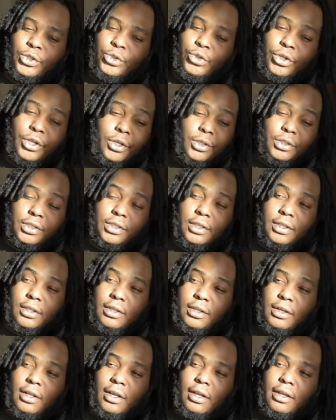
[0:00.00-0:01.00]
drill mm.
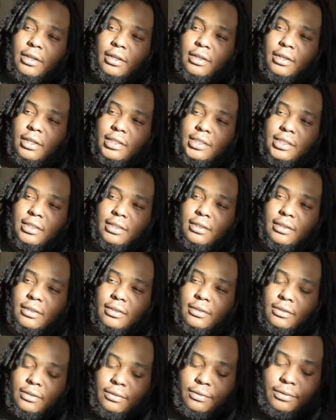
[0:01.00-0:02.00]
shit, like that shit.
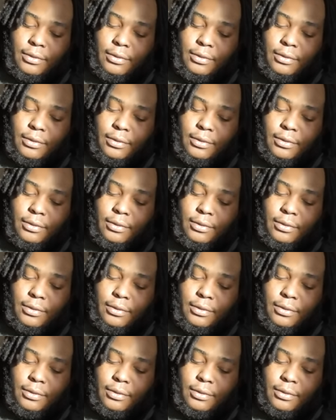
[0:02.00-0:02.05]
You